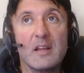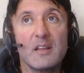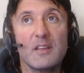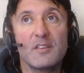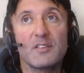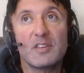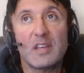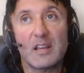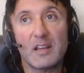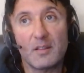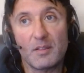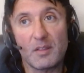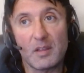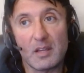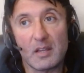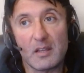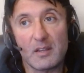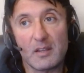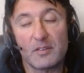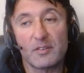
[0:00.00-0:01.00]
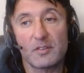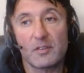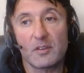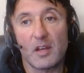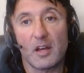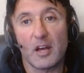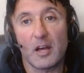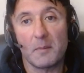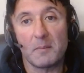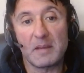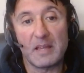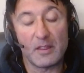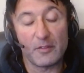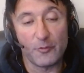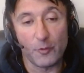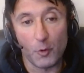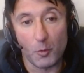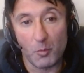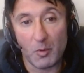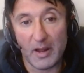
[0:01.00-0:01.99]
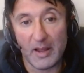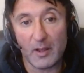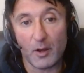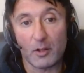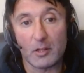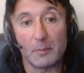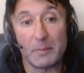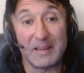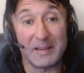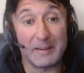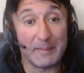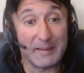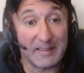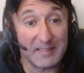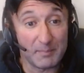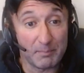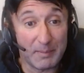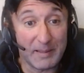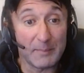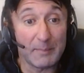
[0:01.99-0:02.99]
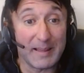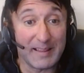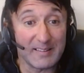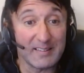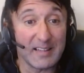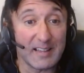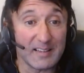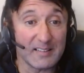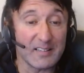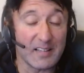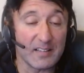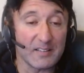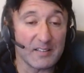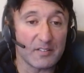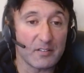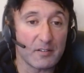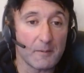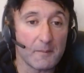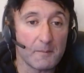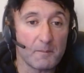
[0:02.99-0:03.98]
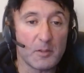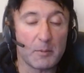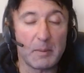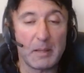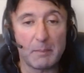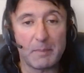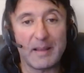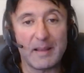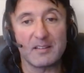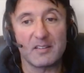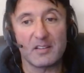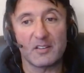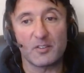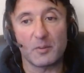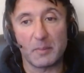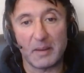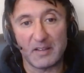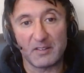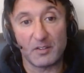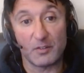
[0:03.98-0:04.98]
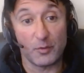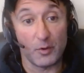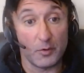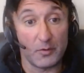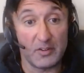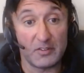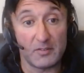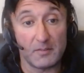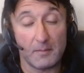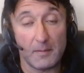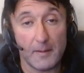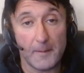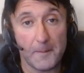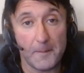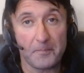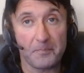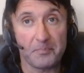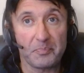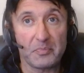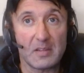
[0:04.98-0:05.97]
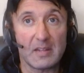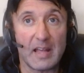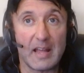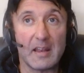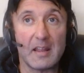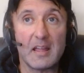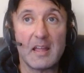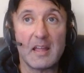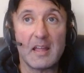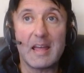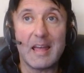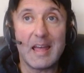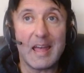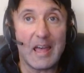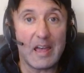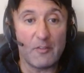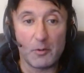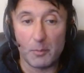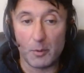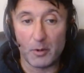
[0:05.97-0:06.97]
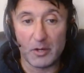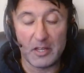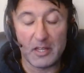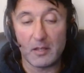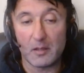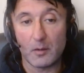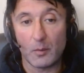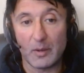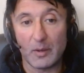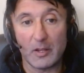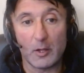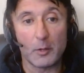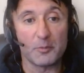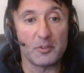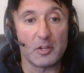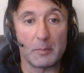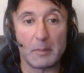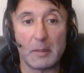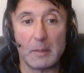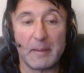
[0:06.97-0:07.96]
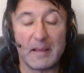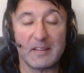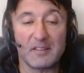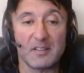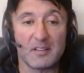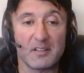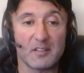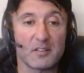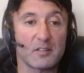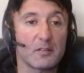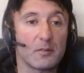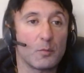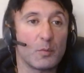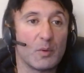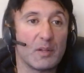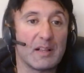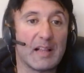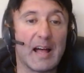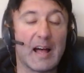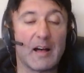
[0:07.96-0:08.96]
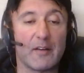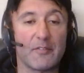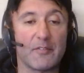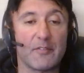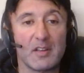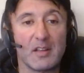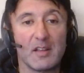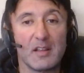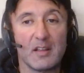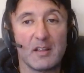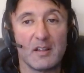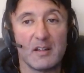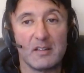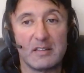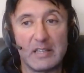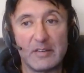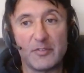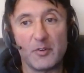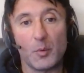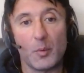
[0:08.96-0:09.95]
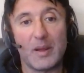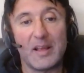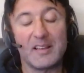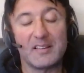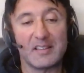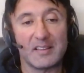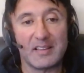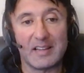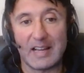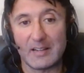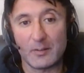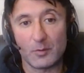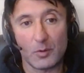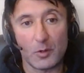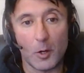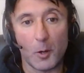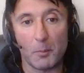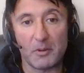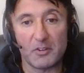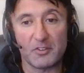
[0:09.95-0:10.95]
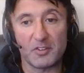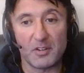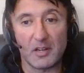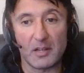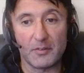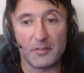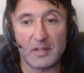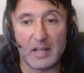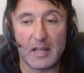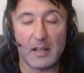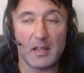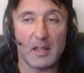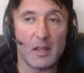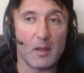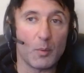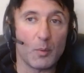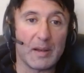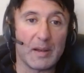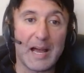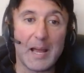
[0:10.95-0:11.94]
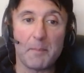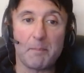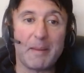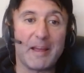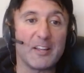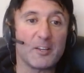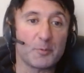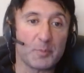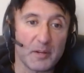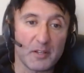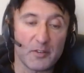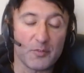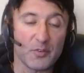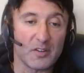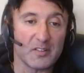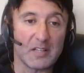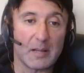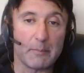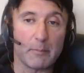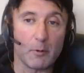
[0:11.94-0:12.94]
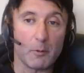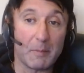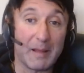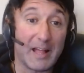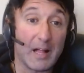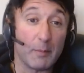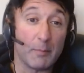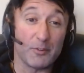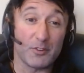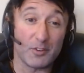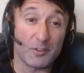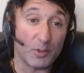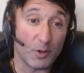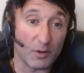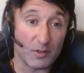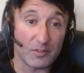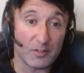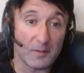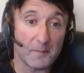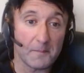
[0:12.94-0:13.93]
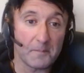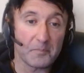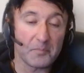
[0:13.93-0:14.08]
Second thing is get the form right on the big basic exercises. The big basics are basics for a reason. And everybody, when it comes to the big basics, will have different ways that they like to accomplish the lift. Like when I bench press, for example, my elbows are tucked.